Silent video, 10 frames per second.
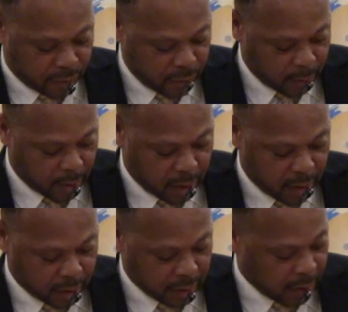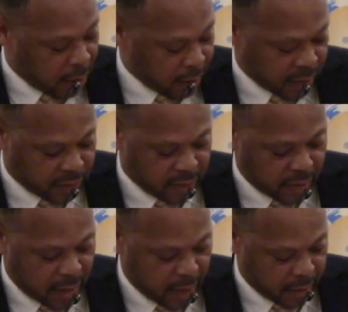football on the defensive
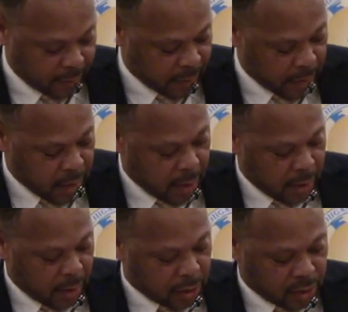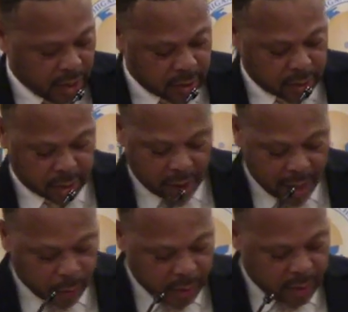line. I'd like to thank
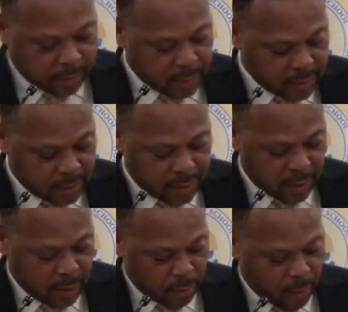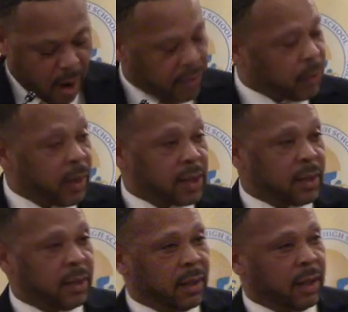Sean Williams, Marvin
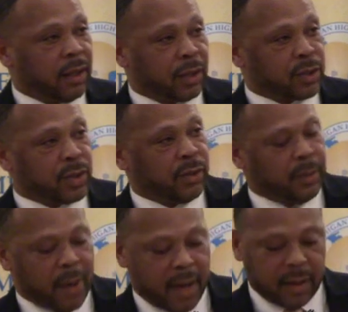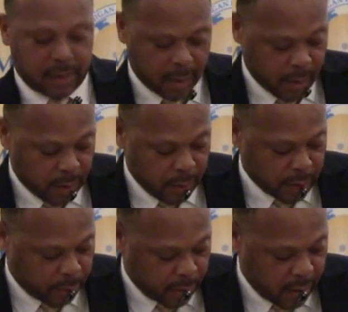Rushing, another student of mine who was
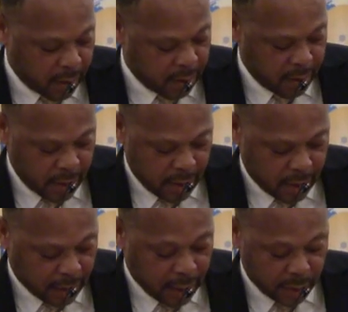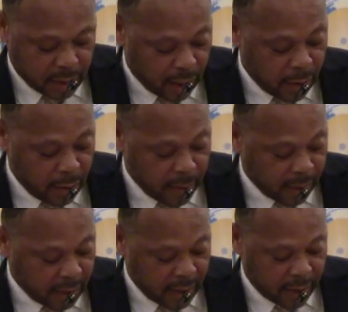a player that I would take home
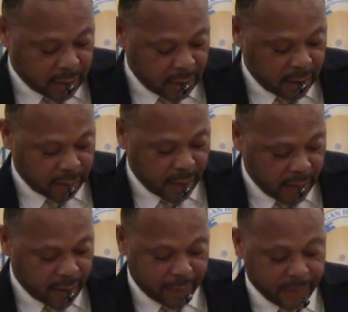every day and tell him, hey,